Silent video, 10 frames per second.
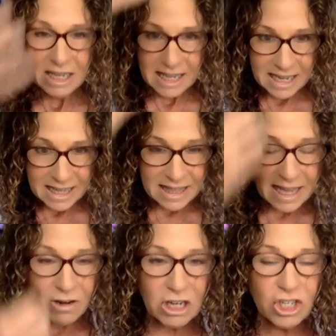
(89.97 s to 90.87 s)

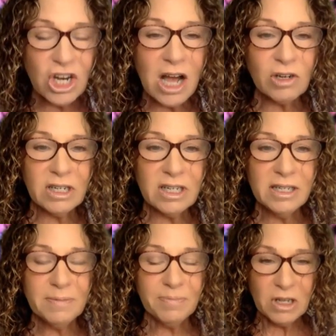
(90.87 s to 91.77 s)
etheric chakras
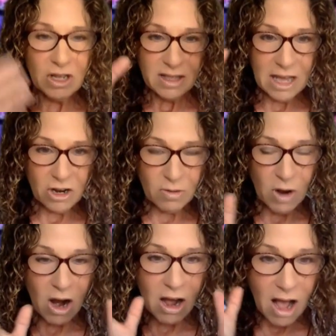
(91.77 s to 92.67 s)
that are
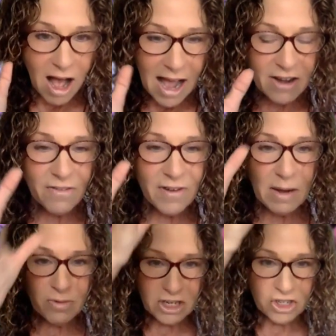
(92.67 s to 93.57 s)
a higher
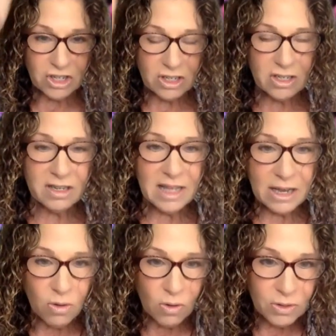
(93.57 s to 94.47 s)
vibration, that
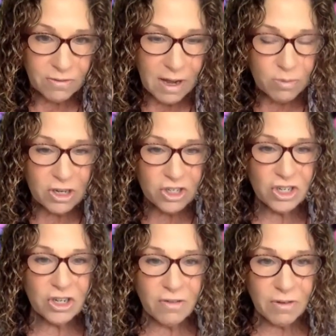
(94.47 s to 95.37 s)
hold the
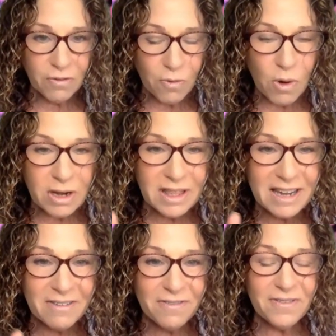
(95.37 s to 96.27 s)
vibration of a 4th
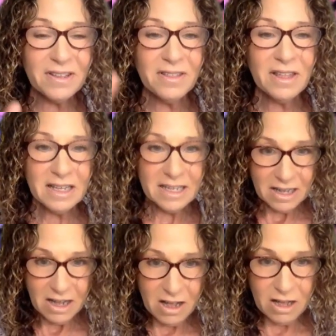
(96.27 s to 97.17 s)
and 5th
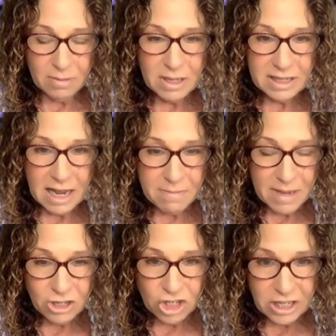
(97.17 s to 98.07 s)

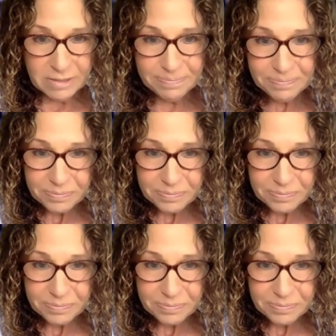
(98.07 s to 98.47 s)
dimension